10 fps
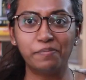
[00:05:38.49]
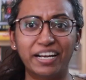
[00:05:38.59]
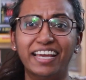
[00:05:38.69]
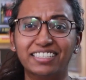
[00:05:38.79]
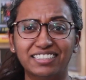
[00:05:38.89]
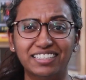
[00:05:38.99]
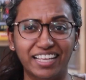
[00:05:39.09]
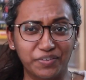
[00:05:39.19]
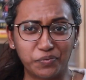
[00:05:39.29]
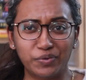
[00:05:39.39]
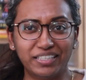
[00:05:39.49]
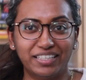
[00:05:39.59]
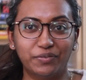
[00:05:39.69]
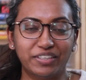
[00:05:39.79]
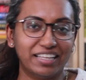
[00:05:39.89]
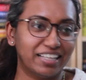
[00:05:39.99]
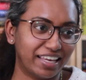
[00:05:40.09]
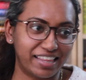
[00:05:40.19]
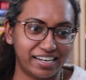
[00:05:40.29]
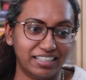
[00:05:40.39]
But I actually like really, really
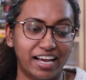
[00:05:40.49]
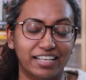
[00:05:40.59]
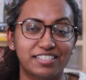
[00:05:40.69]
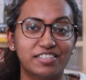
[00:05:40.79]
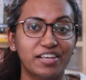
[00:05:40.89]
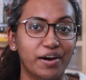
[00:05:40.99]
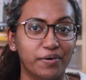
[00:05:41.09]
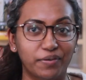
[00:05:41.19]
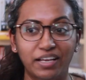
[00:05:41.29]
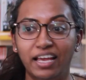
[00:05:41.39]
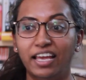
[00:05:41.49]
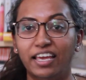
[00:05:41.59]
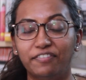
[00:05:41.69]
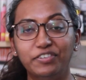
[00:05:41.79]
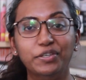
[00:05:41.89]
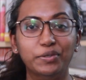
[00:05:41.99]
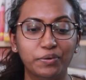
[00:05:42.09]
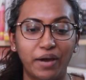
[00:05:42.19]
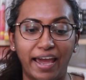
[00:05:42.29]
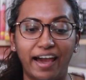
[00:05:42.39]
like that a lot. So, if
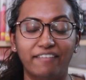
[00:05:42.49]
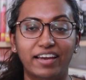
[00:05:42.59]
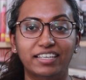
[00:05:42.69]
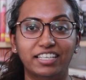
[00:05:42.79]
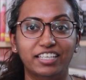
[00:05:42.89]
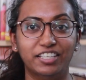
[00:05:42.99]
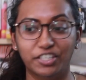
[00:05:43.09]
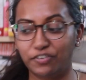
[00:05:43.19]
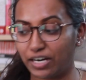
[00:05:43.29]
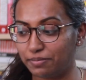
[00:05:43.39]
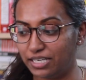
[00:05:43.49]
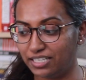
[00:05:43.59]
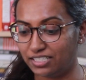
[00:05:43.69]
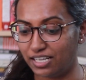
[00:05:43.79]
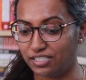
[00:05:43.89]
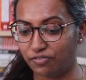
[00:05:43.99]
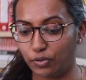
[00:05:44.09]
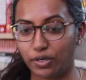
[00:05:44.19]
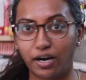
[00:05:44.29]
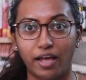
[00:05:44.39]
you have any good recommendations
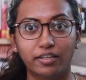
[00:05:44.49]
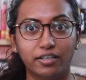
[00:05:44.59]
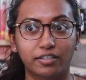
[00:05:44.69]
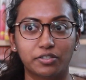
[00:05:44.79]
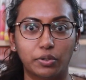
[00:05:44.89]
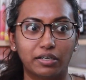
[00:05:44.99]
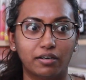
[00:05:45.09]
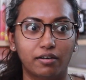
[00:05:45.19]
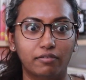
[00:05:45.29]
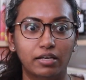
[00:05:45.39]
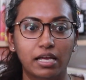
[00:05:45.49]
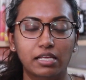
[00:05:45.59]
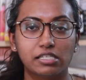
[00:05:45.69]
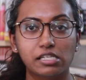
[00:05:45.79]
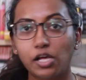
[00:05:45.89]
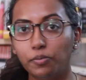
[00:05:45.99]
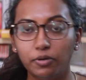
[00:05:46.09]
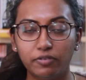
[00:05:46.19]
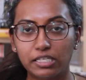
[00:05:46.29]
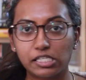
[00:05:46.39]
for other sort of slow
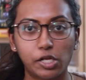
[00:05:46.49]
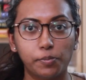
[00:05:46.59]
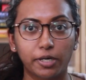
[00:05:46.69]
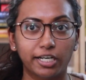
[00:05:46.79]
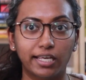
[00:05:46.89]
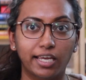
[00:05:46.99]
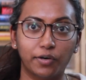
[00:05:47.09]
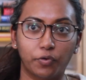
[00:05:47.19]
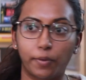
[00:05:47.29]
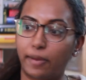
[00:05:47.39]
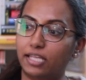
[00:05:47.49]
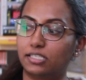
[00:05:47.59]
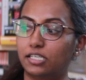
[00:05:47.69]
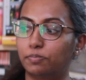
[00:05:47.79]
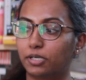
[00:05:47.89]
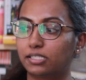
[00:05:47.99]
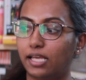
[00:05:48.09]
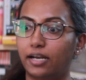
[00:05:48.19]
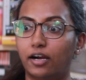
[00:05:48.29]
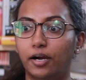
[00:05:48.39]
moving, slow burning romances, books
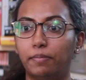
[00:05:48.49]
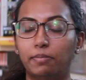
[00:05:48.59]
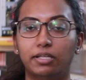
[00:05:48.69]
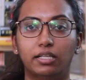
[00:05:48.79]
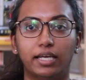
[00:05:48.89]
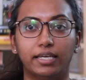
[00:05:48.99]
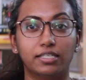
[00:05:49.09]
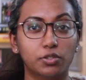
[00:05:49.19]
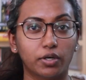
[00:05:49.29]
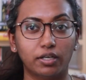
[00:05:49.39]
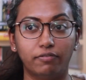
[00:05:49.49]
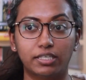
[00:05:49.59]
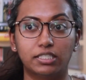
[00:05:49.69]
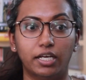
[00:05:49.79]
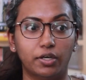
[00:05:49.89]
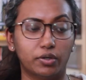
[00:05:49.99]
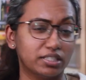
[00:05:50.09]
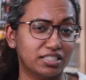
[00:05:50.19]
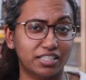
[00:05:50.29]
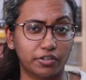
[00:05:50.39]
that are maybe like historical fiction or
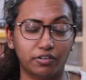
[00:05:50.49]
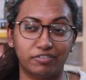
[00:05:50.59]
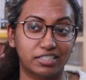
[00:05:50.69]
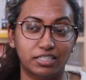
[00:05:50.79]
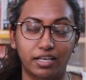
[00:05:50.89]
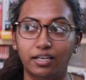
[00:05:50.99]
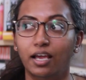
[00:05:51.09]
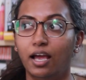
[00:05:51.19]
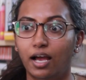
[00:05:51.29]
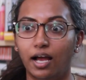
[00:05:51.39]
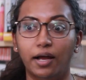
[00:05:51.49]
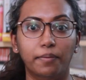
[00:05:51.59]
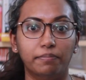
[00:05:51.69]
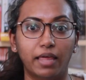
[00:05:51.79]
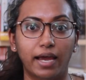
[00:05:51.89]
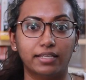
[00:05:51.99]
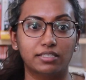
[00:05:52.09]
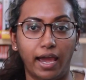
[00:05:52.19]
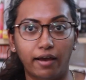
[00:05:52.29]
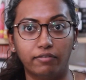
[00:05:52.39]
just general fiction
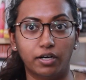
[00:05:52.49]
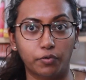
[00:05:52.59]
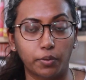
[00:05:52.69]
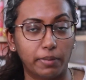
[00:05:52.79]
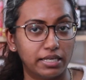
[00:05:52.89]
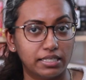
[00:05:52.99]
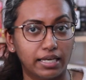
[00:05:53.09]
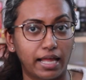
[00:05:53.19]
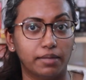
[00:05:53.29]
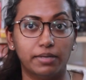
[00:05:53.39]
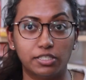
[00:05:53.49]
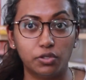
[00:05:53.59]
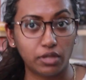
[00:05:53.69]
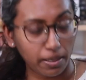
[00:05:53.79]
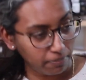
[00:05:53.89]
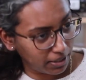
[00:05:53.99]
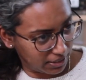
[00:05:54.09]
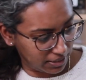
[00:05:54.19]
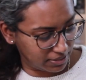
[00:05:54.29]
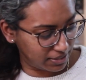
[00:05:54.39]
that have a romantic element to them, but
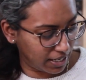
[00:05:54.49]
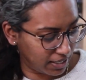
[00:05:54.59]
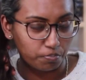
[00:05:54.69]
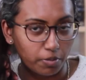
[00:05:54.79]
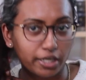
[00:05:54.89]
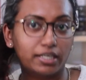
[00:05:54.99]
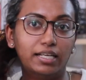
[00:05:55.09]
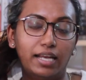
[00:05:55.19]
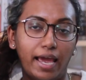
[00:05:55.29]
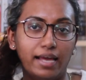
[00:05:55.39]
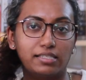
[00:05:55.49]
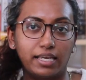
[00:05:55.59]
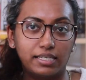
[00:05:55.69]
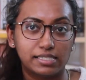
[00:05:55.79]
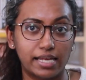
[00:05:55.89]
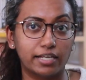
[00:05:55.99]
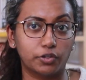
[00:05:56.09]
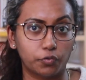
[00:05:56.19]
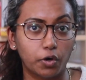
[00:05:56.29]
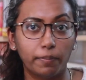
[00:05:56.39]
it's not marketed as like a
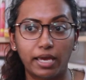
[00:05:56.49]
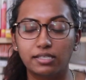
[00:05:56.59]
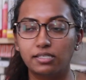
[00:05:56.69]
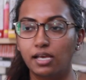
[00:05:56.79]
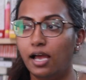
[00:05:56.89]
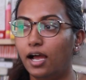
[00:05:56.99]
standard romance.